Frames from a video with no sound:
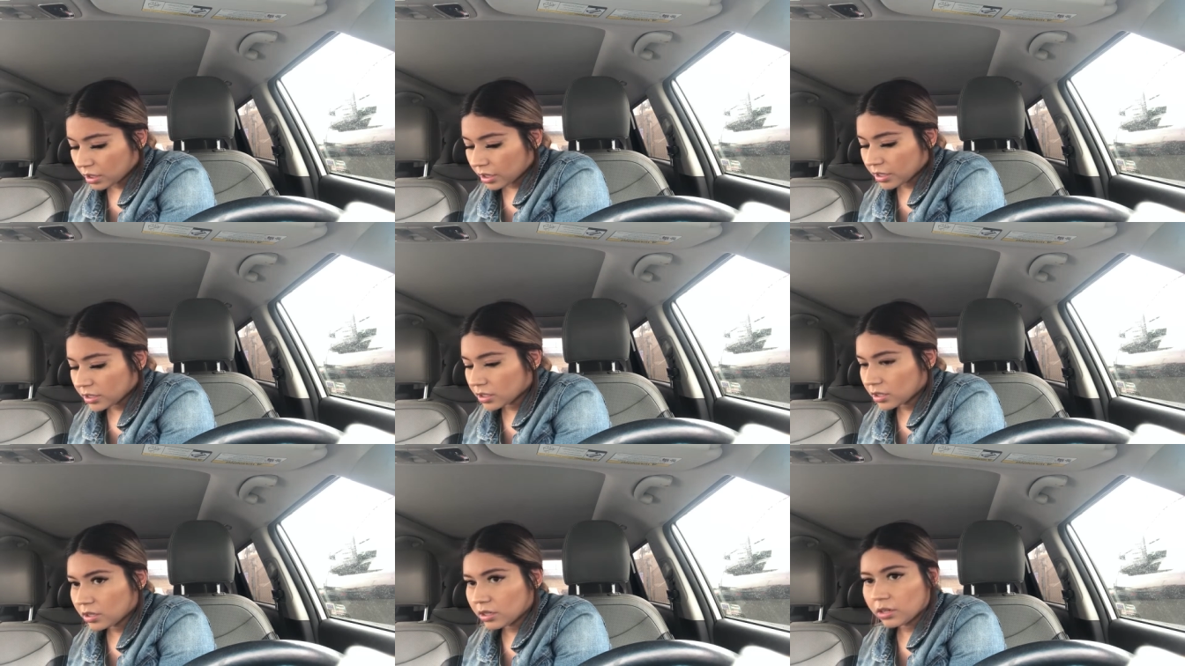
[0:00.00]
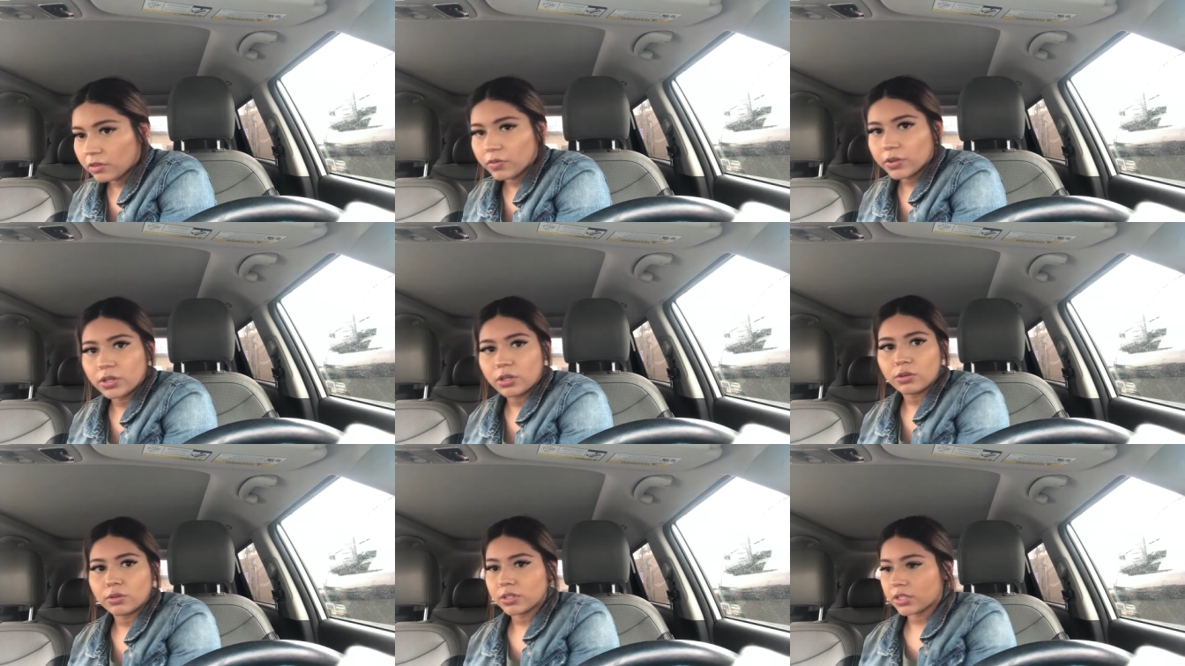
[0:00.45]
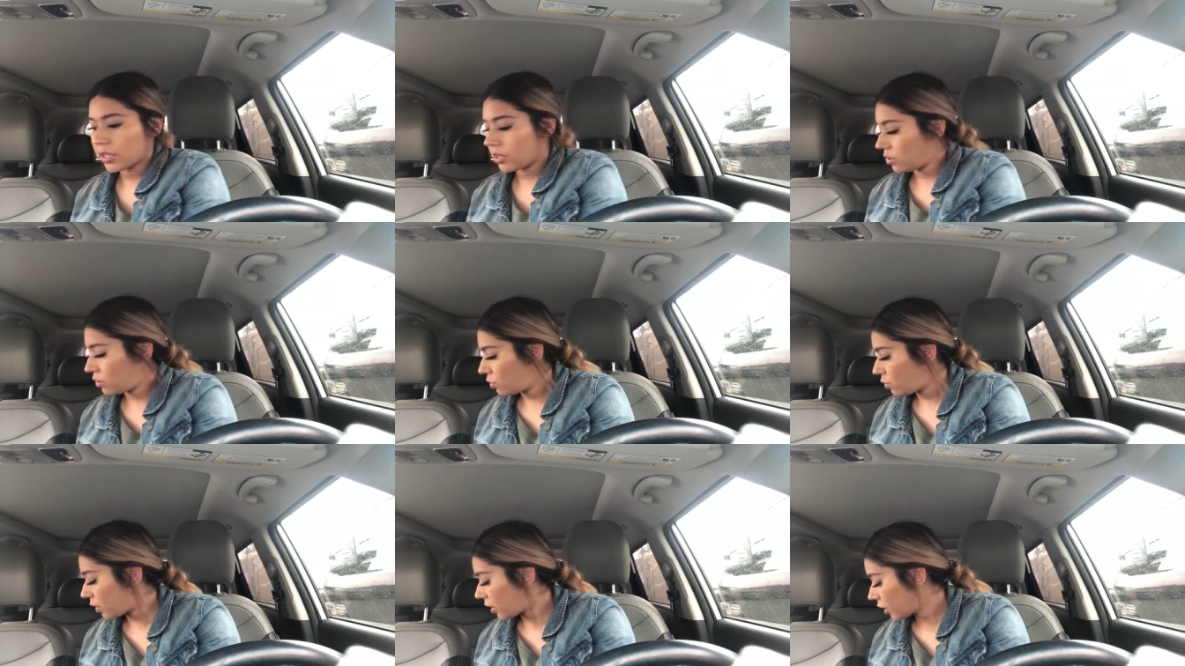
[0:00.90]
I didn't even use that
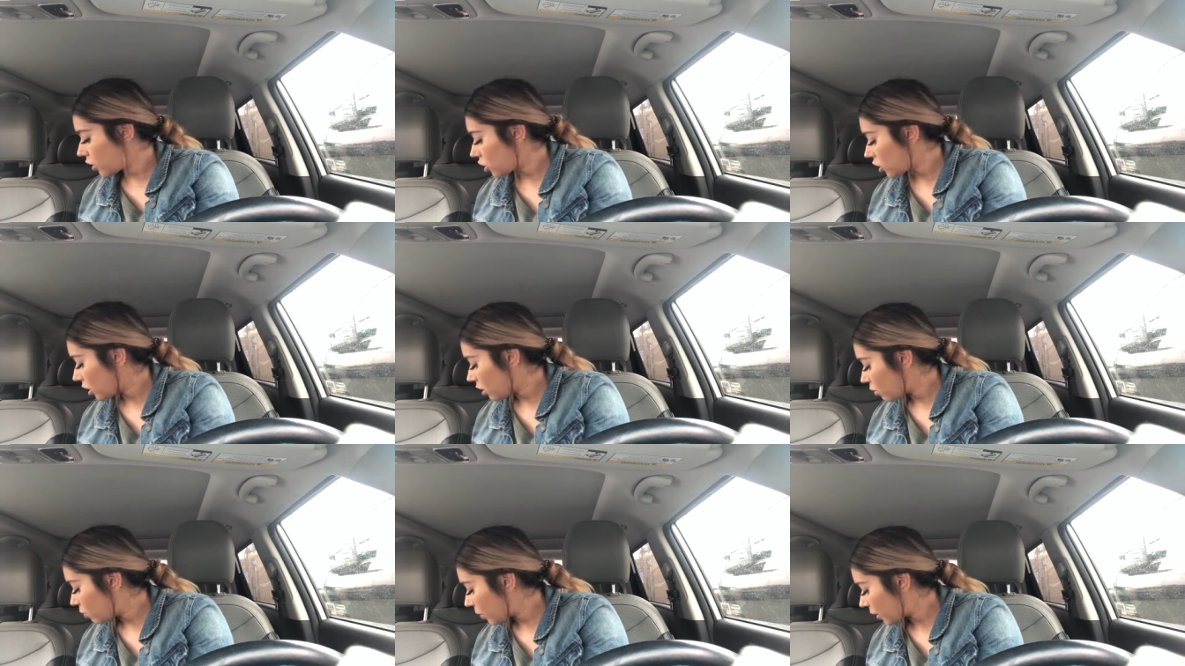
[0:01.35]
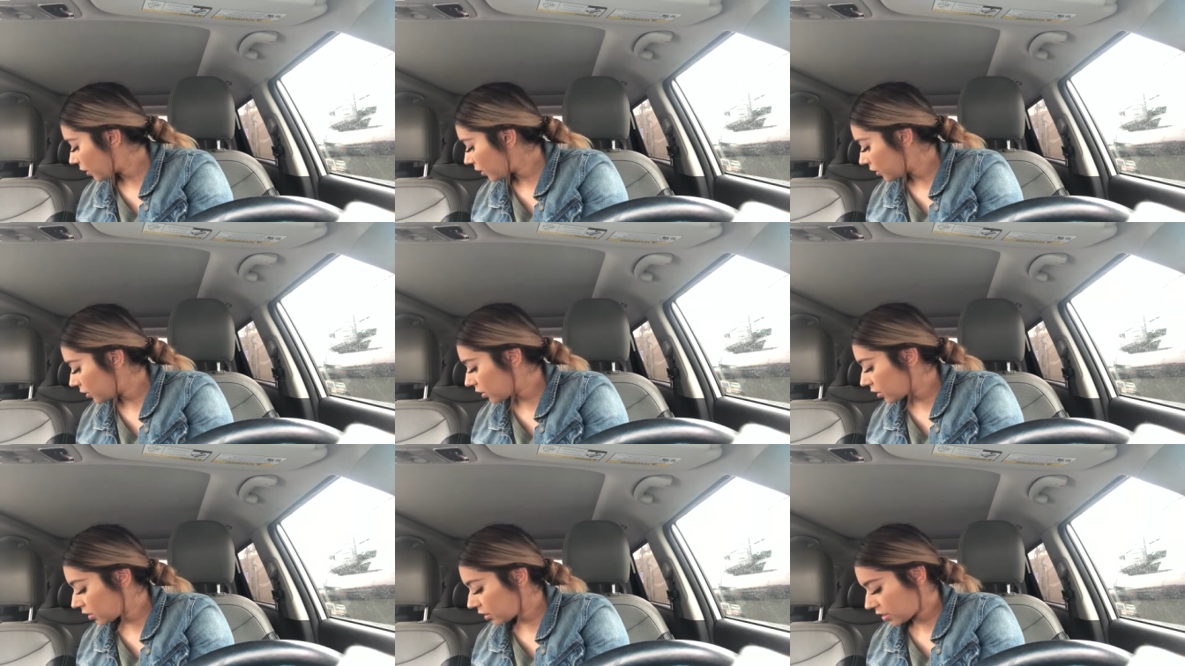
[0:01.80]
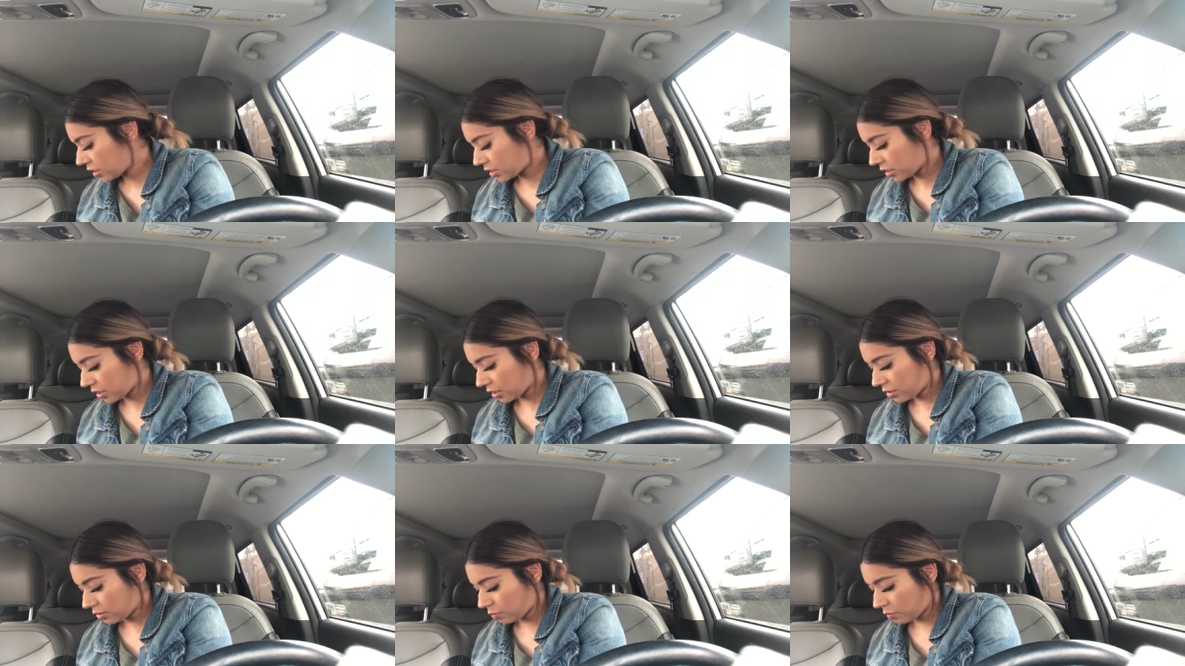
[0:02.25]
new eyeshadow palette that they
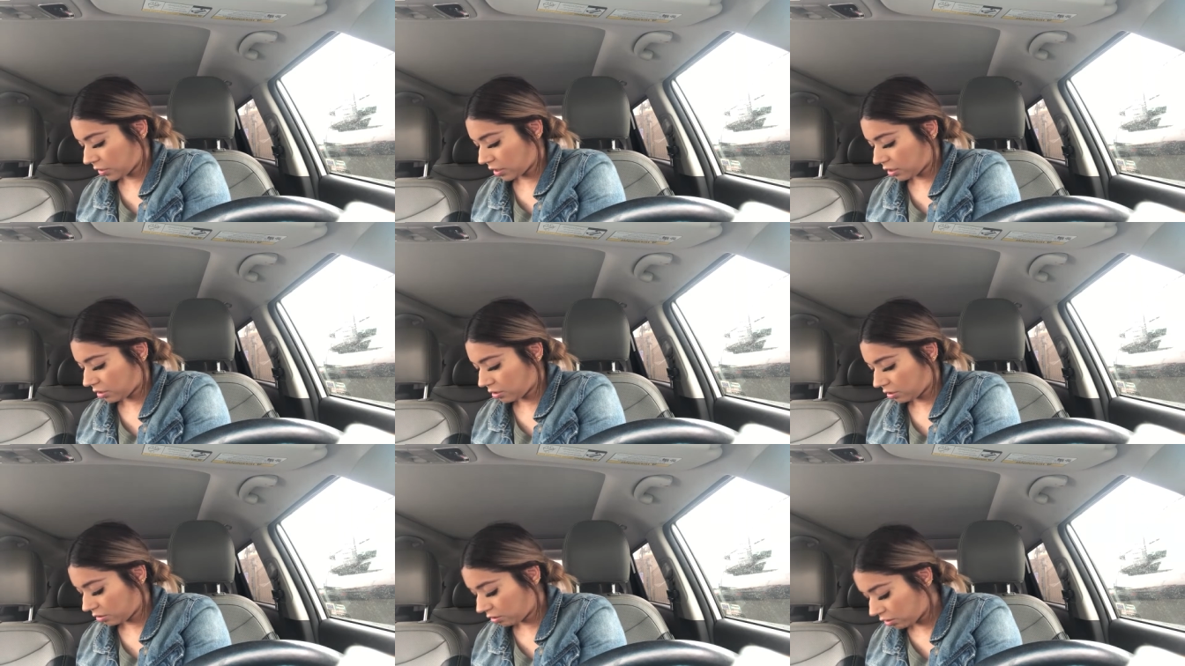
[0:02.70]
sent me.